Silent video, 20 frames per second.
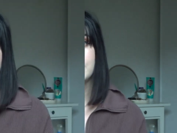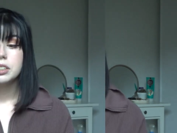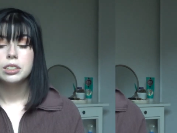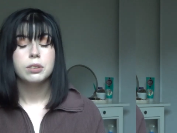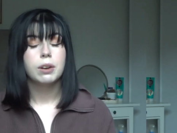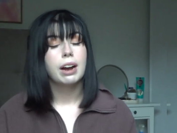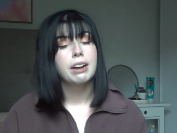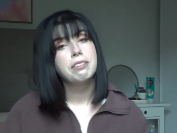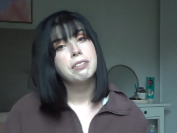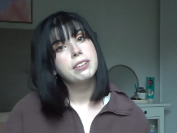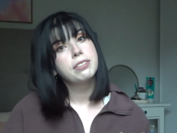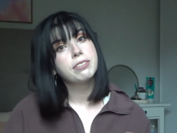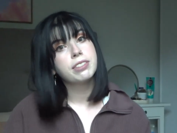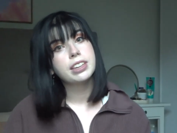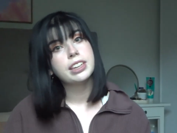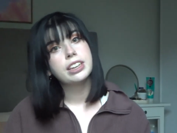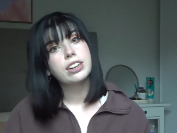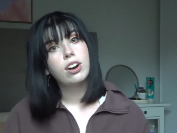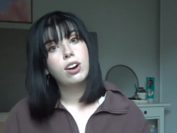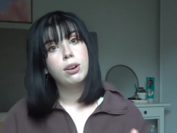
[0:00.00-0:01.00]
So I wouldn't
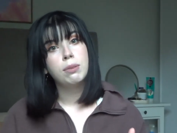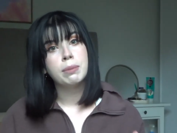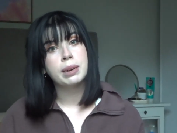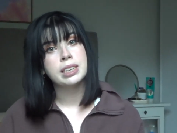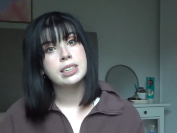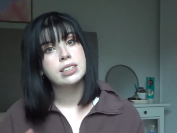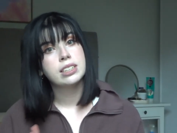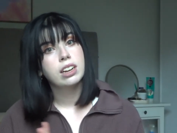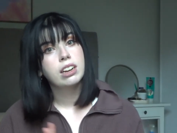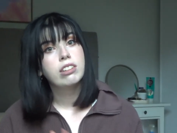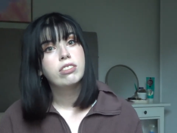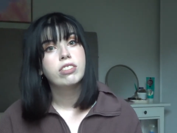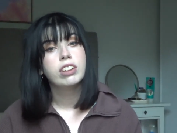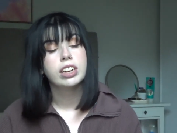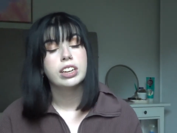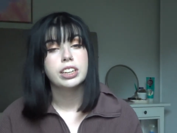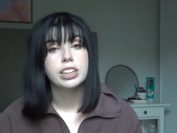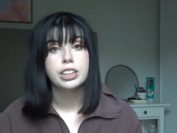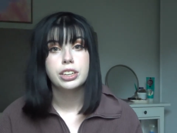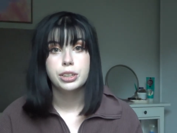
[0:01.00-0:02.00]
really call myself
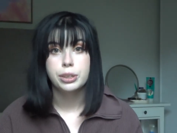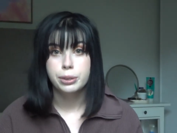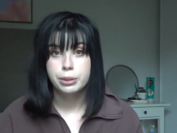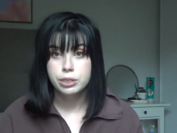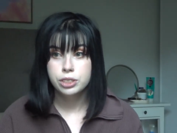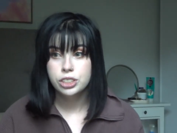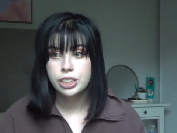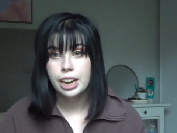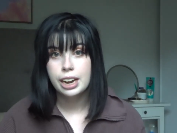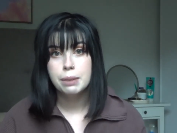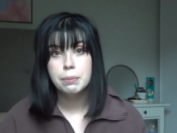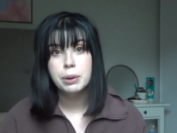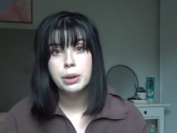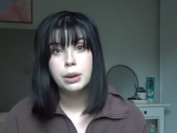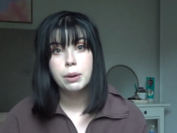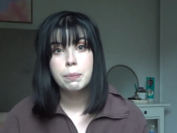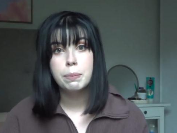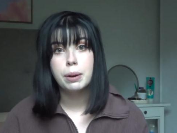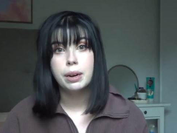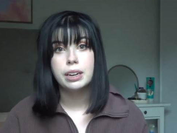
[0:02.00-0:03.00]
a huge
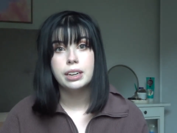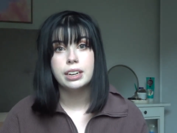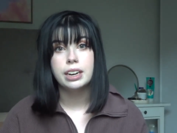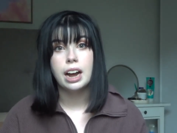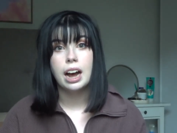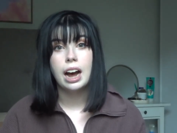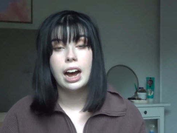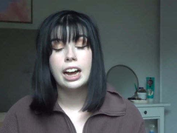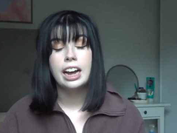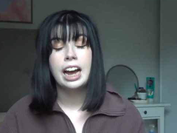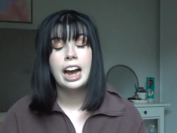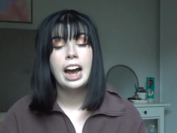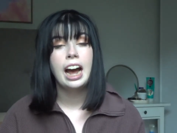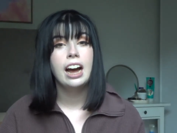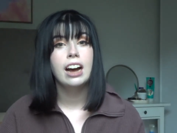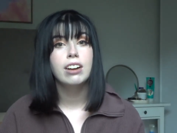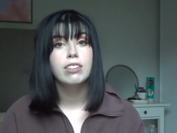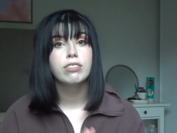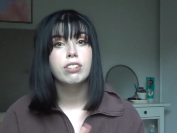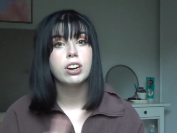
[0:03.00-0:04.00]
gamer, but I
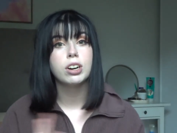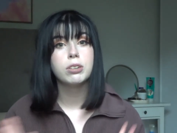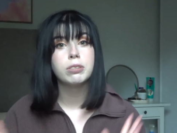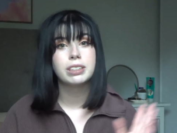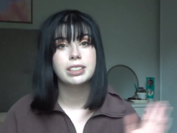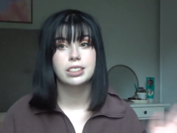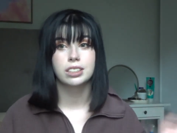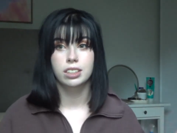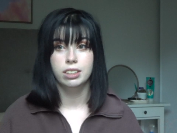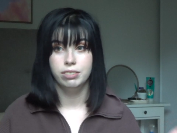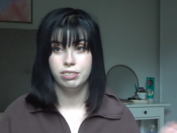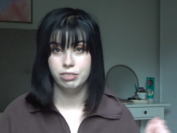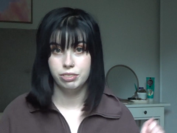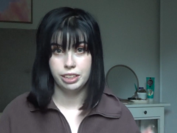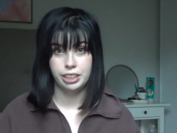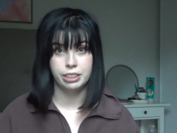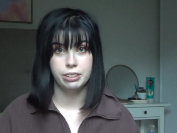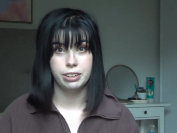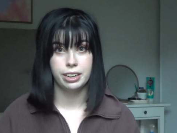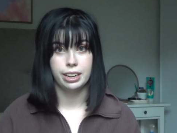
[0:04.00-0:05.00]
have always loved
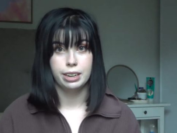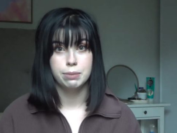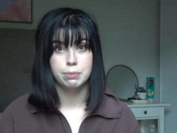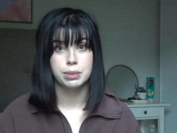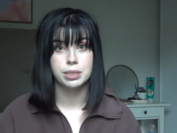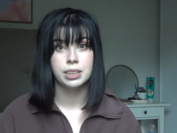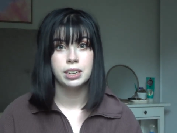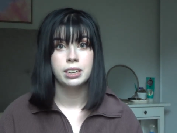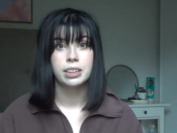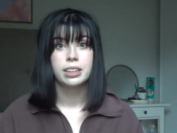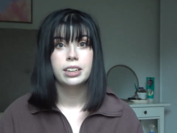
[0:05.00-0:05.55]
video games.